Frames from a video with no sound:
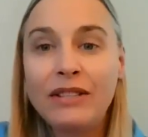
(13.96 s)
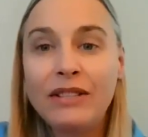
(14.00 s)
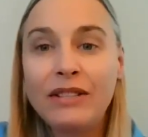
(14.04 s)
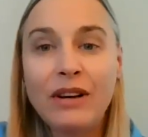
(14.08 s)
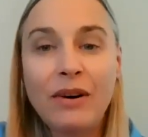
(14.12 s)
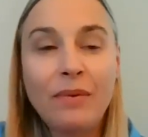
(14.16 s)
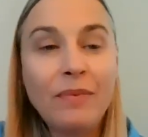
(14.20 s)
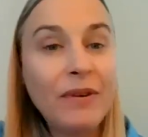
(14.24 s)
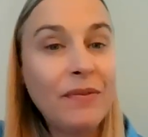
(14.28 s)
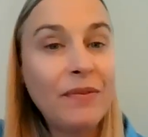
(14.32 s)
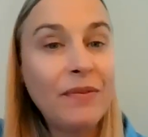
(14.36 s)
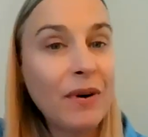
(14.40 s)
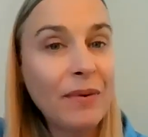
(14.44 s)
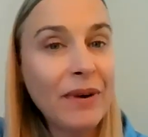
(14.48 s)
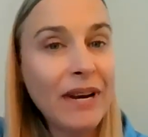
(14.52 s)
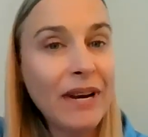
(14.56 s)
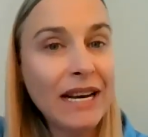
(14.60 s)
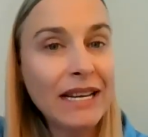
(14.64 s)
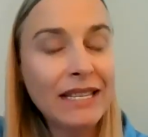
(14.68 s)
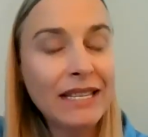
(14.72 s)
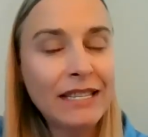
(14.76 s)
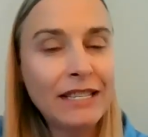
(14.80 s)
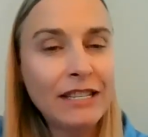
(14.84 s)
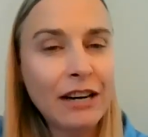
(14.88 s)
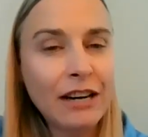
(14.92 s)
So before we
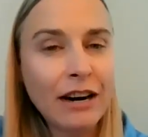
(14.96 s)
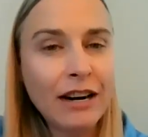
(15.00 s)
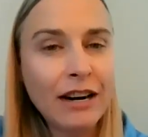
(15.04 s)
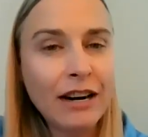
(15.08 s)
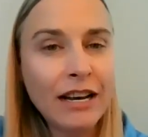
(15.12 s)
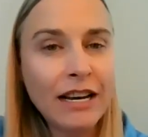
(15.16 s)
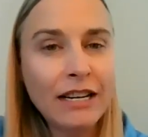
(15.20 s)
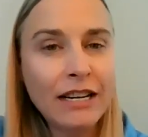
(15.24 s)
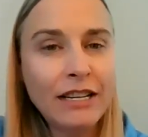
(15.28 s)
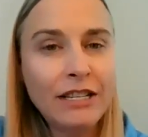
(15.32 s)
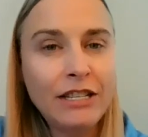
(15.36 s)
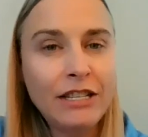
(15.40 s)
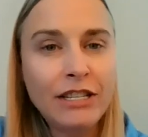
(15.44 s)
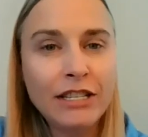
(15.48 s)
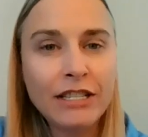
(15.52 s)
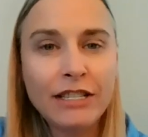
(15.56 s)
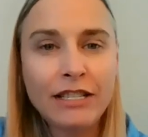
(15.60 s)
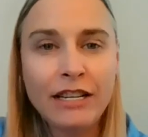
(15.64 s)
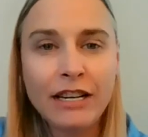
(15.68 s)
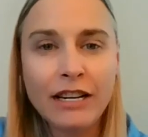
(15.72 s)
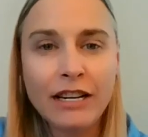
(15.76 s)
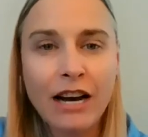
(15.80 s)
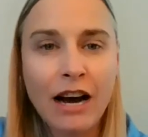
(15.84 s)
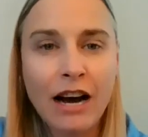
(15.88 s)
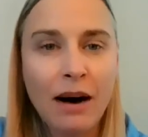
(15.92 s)
get started,
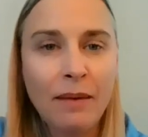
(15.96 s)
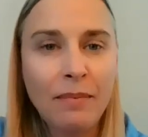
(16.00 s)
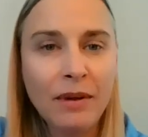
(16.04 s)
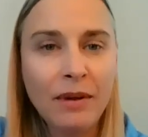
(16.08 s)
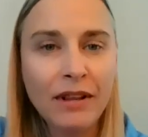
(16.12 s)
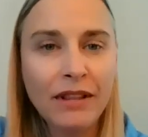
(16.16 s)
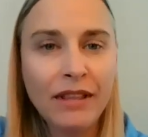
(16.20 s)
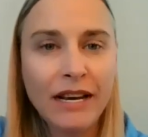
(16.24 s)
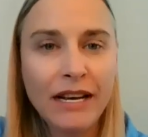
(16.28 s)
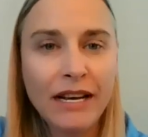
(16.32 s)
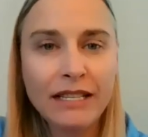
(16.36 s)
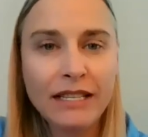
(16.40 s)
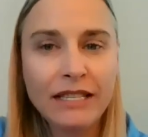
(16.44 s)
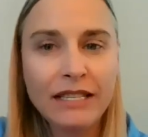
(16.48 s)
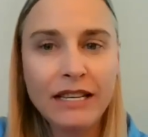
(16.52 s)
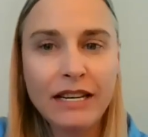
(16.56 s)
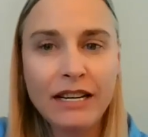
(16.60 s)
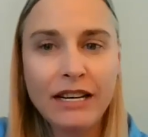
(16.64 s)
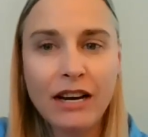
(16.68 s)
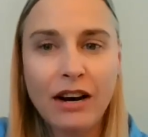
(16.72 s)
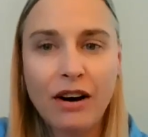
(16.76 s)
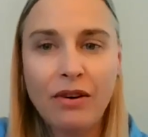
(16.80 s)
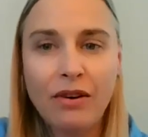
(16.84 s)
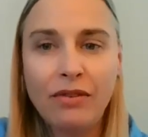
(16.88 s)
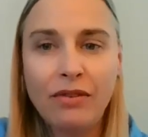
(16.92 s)
just a couple things to
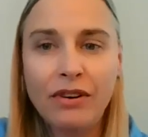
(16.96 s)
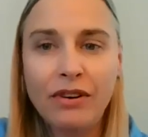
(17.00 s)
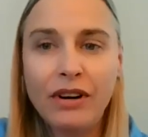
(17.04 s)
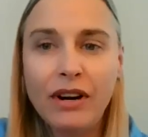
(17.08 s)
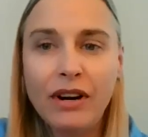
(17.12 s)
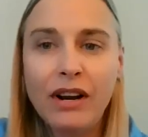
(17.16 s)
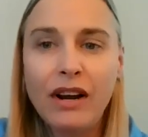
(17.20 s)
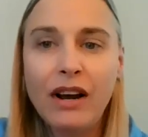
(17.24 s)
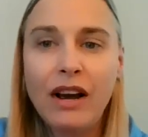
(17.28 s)
note.